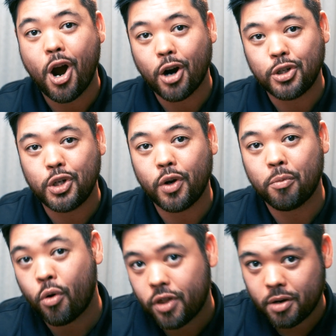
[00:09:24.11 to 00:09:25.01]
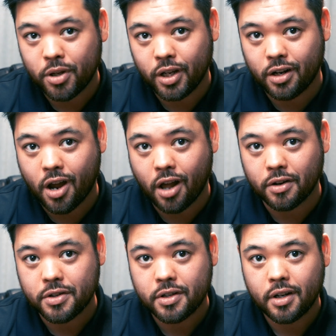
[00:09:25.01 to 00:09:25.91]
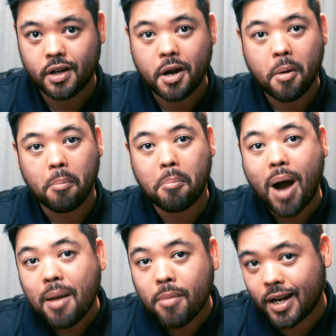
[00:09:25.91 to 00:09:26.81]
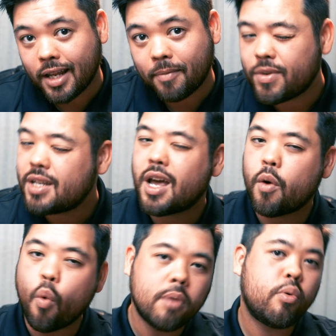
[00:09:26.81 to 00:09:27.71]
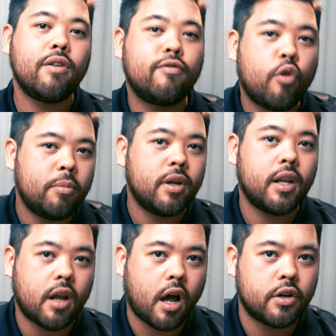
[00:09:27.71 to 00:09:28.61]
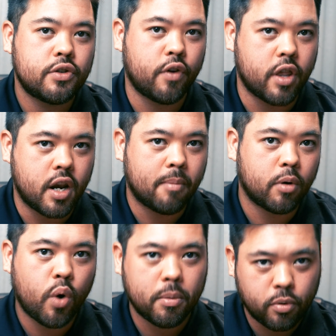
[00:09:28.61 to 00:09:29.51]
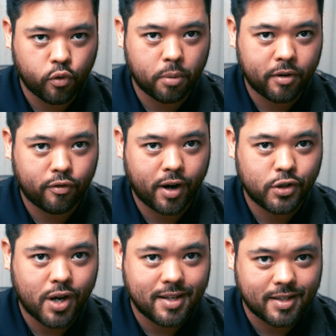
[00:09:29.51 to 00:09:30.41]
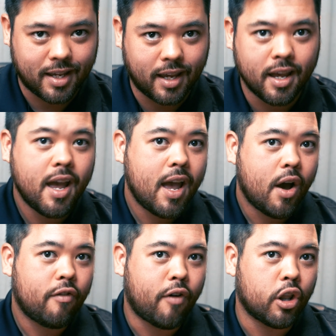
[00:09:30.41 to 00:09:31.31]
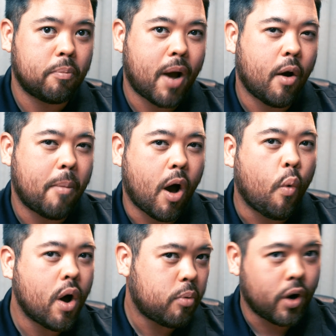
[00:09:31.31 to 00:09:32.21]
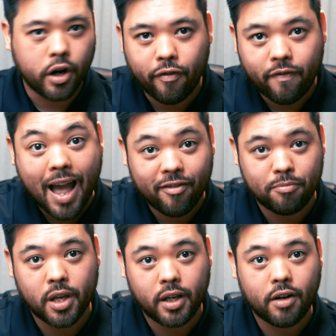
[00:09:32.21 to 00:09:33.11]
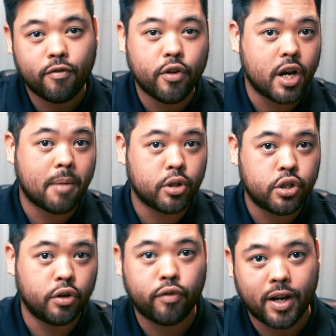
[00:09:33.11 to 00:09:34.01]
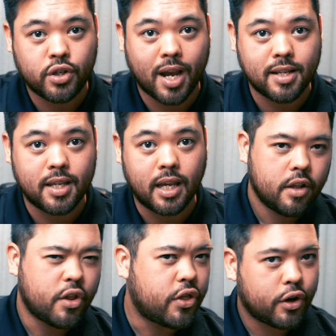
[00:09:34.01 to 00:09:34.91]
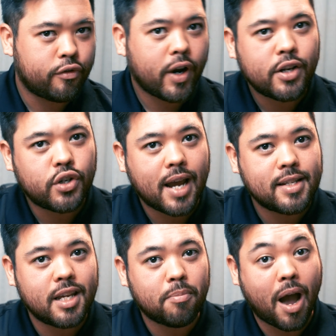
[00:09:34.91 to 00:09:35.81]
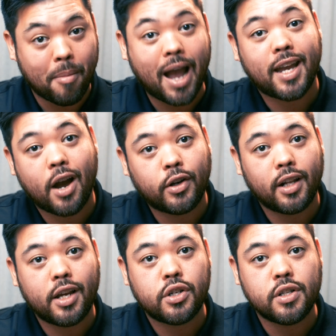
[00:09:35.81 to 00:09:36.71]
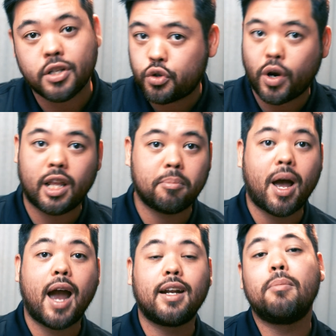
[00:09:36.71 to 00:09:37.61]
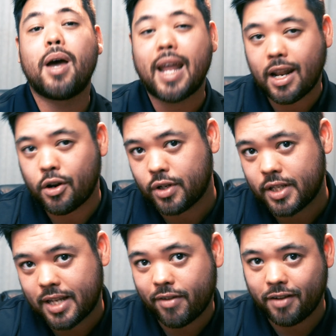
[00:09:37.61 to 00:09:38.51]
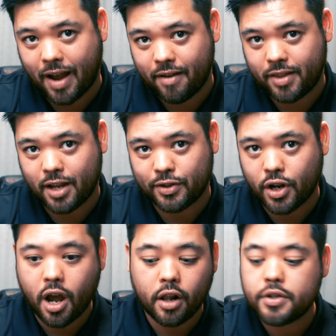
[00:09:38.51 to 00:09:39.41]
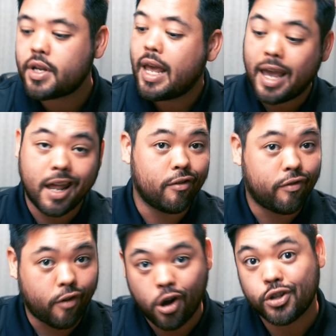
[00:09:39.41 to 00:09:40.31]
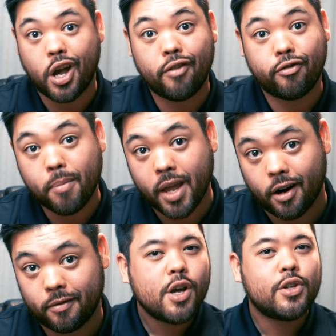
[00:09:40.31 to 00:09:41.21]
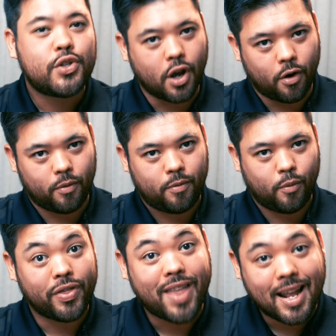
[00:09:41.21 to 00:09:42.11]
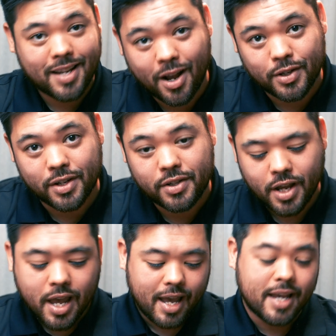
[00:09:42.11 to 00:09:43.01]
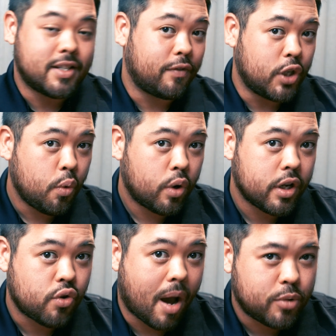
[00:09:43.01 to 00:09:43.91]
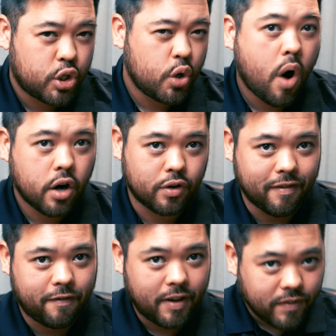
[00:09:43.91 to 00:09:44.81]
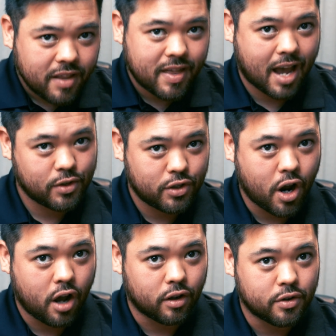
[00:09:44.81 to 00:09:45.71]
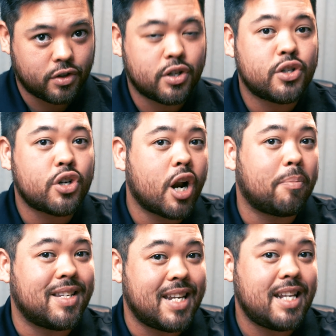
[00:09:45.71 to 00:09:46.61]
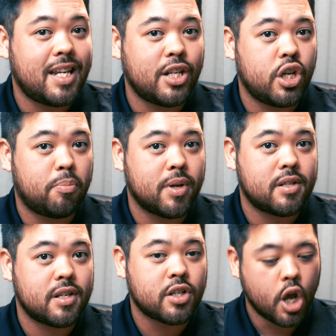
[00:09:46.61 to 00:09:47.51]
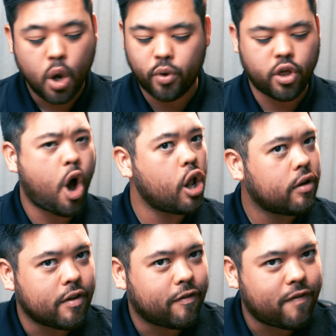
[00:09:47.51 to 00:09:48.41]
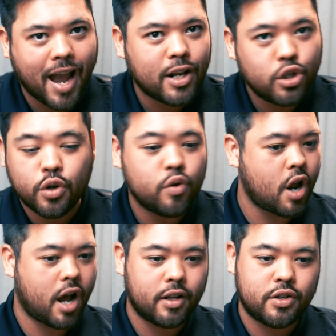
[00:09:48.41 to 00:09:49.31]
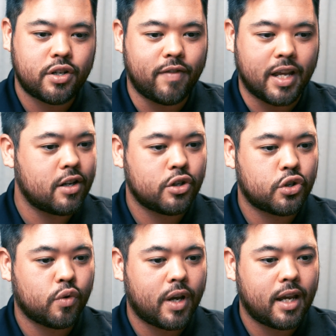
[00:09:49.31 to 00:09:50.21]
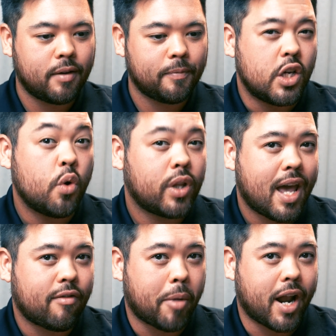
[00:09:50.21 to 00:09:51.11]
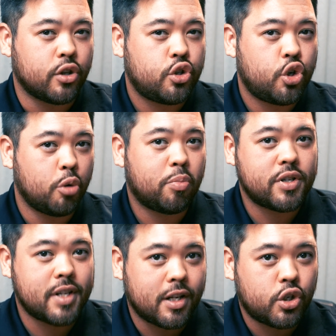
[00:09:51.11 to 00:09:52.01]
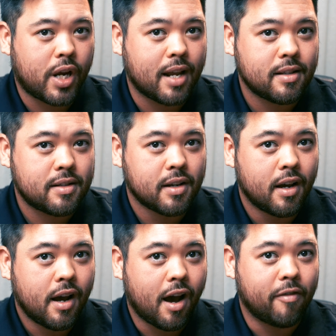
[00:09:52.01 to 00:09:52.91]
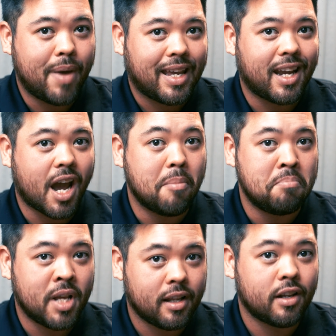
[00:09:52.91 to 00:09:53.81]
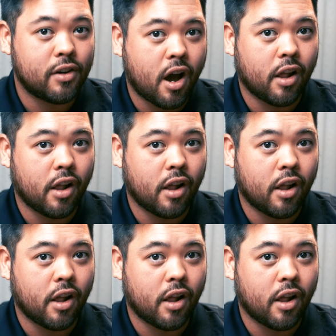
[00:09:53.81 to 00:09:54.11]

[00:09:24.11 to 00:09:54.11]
are doing more than $1 million. My money is on $1.4 million for the number 1 performing franchisee, followed by about $1.05 million for the number 2 franchisee. The third franchisee, by my calculations, is trailing behind at about $875,000, and it falls off from there. So, what that tells us is if you were to drop $250,000 to start up a DTG business with all of the fine-tuned knowledge of the industry, you only have about a 2% chance of making $1 million